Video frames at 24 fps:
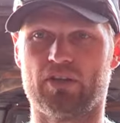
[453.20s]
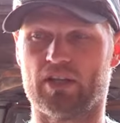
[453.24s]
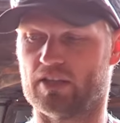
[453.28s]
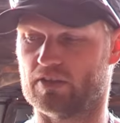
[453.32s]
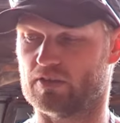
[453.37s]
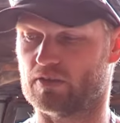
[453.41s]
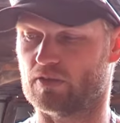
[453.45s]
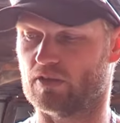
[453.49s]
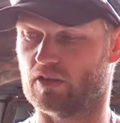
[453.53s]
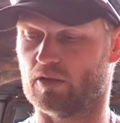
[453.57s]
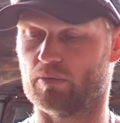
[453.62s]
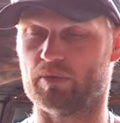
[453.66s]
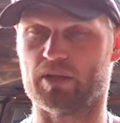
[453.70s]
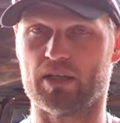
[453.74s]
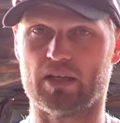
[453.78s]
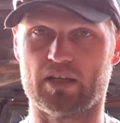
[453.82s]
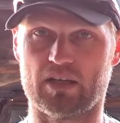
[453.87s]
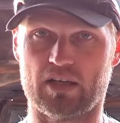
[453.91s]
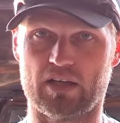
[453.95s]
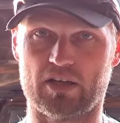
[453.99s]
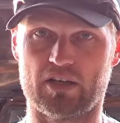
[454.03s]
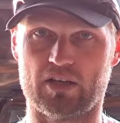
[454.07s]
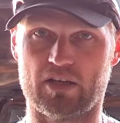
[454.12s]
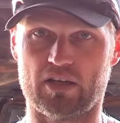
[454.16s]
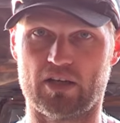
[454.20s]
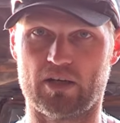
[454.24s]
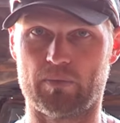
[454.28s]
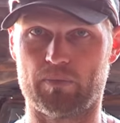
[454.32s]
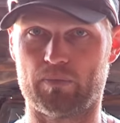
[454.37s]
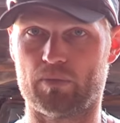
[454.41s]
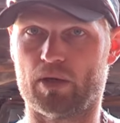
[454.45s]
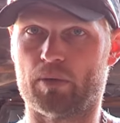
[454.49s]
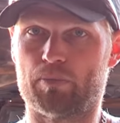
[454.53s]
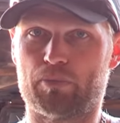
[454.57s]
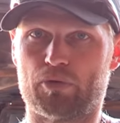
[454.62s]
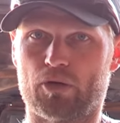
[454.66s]
that's going to be
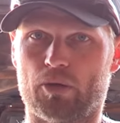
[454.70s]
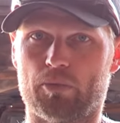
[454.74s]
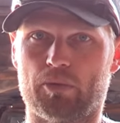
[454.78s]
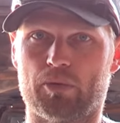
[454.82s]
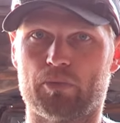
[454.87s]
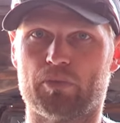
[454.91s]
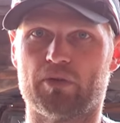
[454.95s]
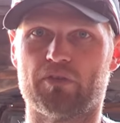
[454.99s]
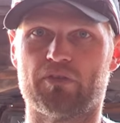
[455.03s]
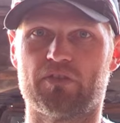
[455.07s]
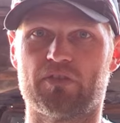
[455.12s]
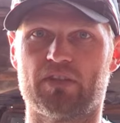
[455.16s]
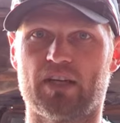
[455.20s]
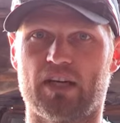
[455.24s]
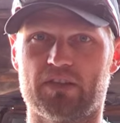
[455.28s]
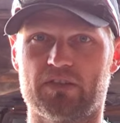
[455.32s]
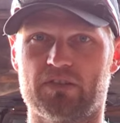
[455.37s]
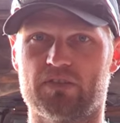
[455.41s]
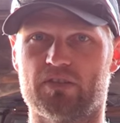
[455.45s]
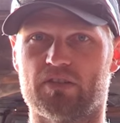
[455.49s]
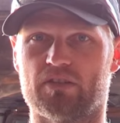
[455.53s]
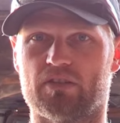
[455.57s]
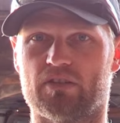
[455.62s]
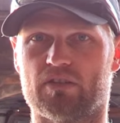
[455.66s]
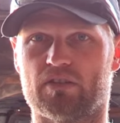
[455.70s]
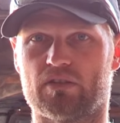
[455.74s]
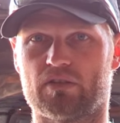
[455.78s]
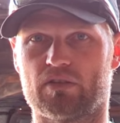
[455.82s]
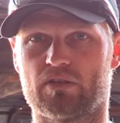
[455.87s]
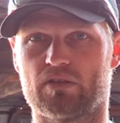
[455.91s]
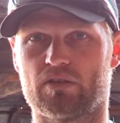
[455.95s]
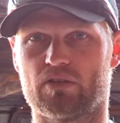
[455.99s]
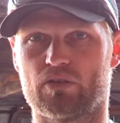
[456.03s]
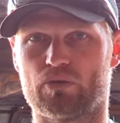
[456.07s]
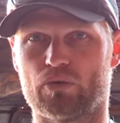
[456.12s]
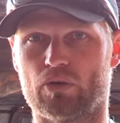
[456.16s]
a problem with dust and
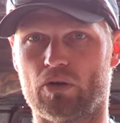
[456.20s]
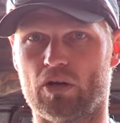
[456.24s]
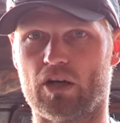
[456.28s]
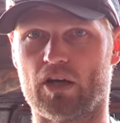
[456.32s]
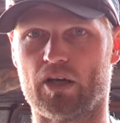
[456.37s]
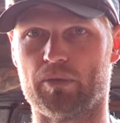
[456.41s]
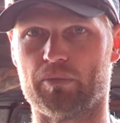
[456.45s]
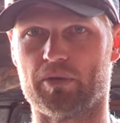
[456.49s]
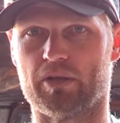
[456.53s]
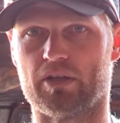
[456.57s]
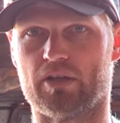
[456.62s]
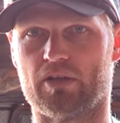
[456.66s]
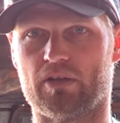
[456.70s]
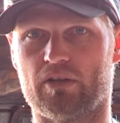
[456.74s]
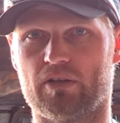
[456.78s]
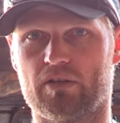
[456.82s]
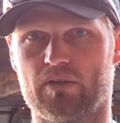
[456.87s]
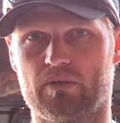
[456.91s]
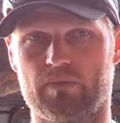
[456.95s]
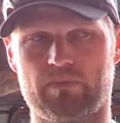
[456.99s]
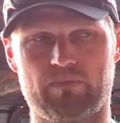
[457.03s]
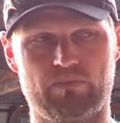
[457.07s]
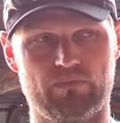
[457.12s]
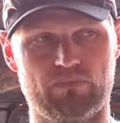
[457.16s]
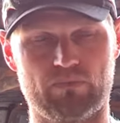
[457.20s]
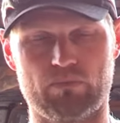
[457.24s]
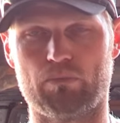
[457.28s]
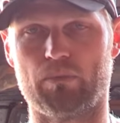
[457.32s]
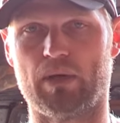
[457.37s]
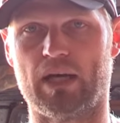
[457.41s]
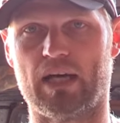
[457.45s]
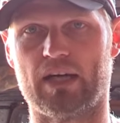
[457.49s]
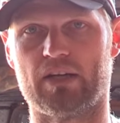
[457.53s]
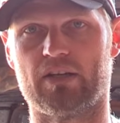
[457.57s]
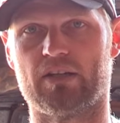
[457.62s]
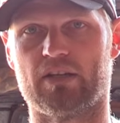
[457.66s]
grime and
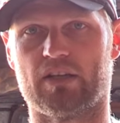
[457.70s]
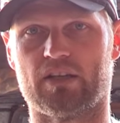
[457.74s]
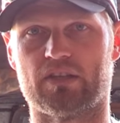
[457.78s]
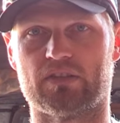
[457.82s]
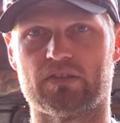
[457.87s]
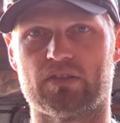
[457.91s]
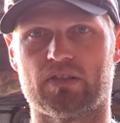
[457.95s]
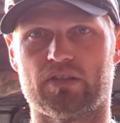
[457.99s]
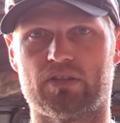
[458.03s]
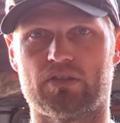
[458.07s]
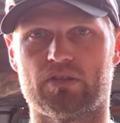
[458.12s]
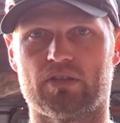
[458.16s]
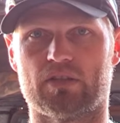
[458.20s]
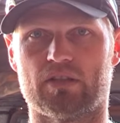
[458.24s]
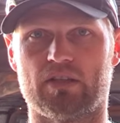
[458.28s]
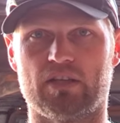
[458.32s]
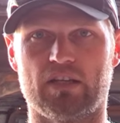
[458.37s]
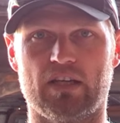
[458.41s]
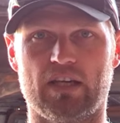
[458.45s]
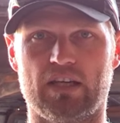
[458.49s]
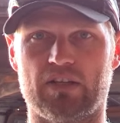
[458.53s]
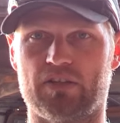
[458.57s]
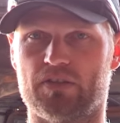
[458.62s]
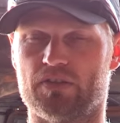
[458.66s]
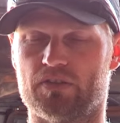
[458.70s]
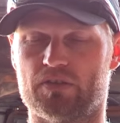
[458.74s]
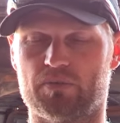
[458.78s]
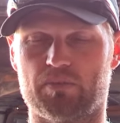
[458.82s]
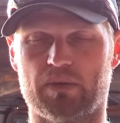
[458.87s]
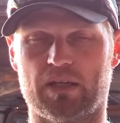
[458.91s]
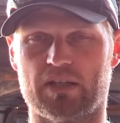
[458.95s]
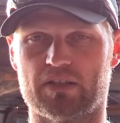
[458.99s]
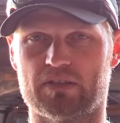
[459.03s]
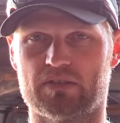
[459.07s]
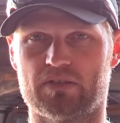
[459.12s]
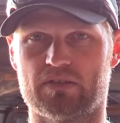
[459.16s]
mud, etc. It just
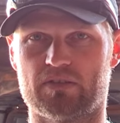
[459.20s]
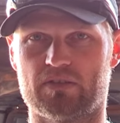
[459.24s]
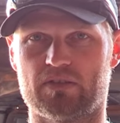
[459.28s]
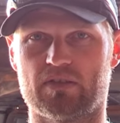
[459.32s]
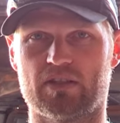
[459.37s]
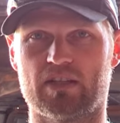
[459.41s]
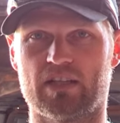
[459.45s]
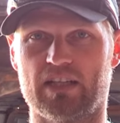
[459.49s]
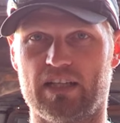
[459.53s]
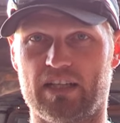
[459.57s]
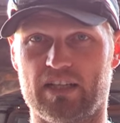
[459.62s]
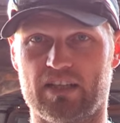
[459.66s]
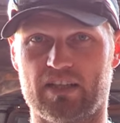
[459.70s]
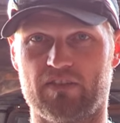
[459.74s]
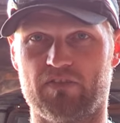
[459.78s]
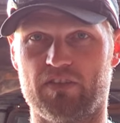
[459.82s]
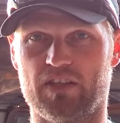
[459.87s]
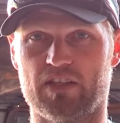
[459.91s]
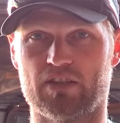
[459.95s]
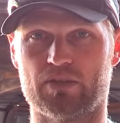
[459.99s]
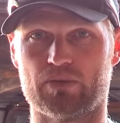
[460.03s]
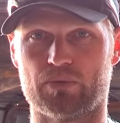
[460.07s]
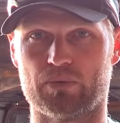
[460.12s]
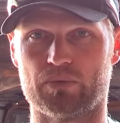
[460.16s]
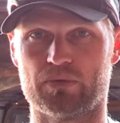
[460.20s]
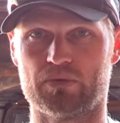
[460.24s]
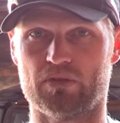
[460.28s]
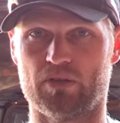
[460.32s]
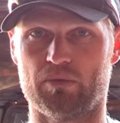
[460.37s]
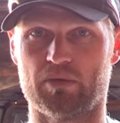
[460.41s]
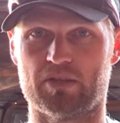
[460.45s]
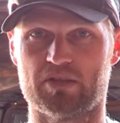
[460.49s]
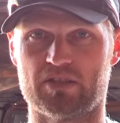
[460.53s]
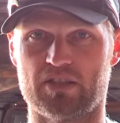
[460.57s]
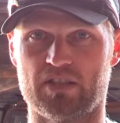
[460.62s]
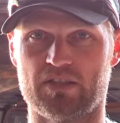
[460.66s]
makes cleaning the vehicle so
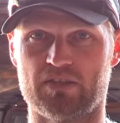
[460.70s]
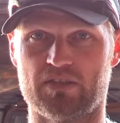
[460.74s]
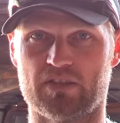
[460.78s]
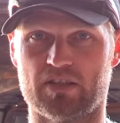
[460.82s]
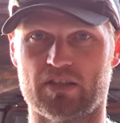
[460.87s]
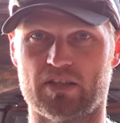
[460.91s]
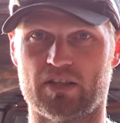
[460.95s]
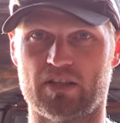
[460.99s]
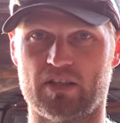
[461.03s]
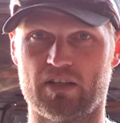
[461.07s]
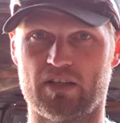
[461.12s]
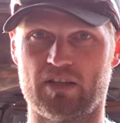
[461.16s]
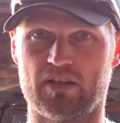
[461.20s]
much easier.